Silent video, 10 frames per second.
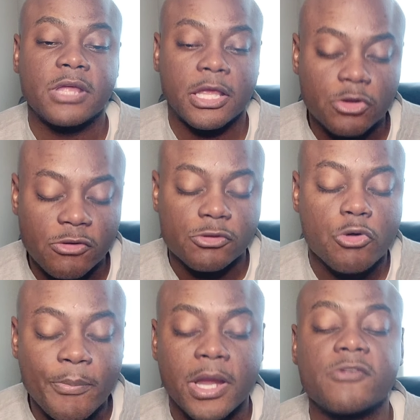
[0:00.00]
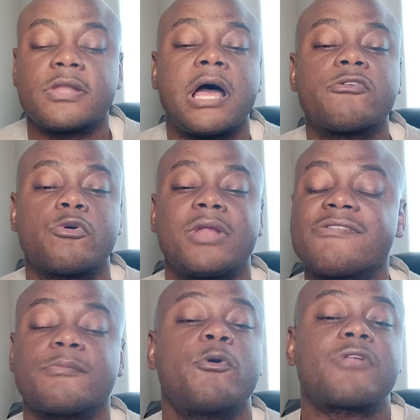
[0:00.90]
and just two parents in the household.
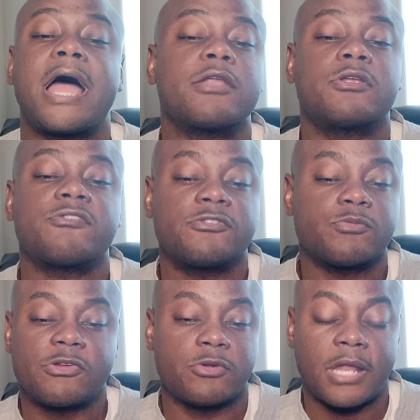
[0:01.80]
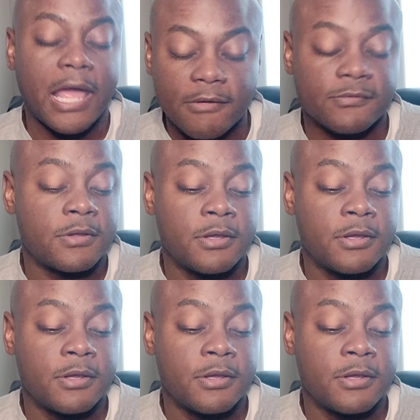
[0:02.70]
That's the most ideal situation you can have.